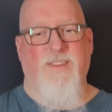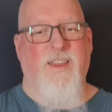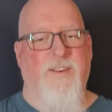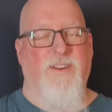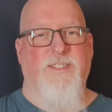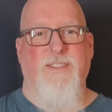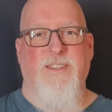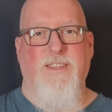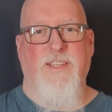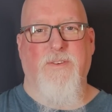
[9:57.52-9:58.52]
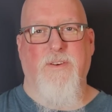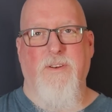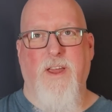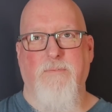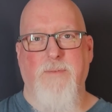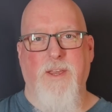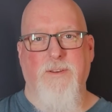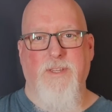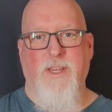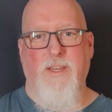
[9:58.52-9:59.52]
Hey Chris, thanks for having me here
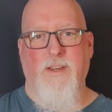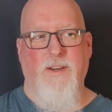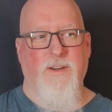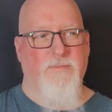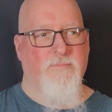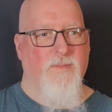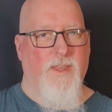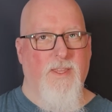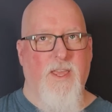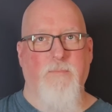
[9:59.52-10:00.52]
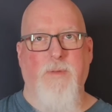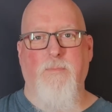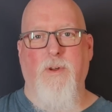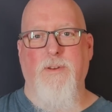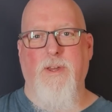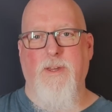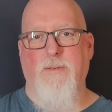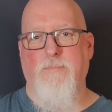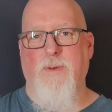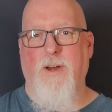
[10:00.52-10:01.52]
today. Um, yeah, I'm Pete Brown.
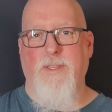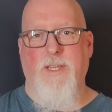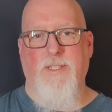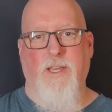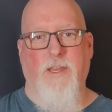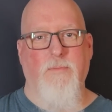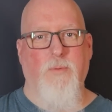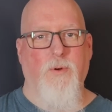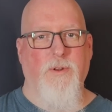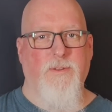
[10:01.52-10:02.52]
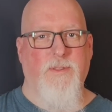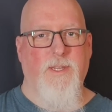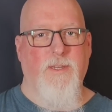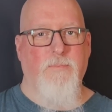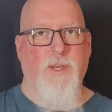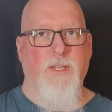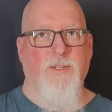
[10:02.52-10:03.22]
I'm on the executive board of the MIDI